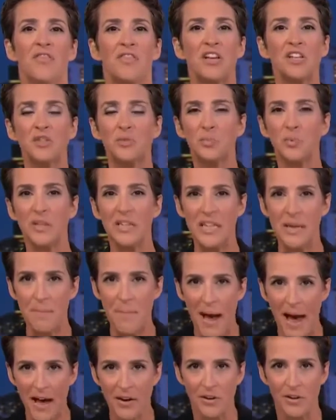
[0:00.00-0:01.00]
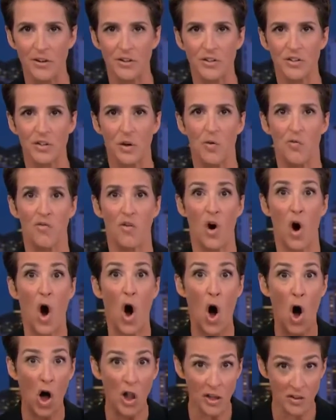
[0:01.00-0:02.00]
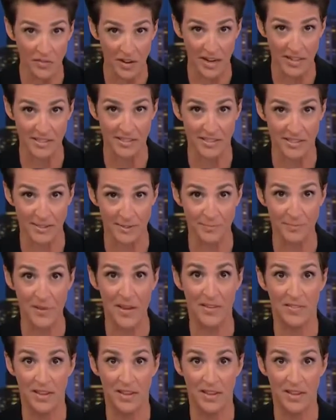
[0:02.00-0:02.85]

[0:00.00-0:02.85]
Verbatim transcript: This really matters for all of us